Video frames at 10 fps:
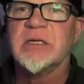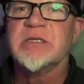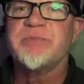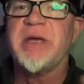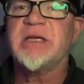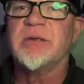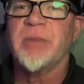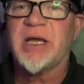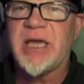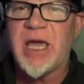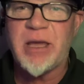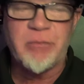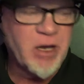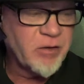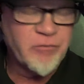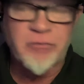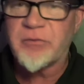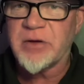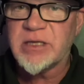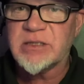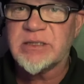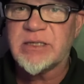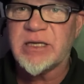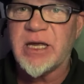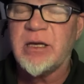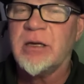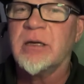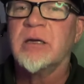Speaking to my Gamecock friends today.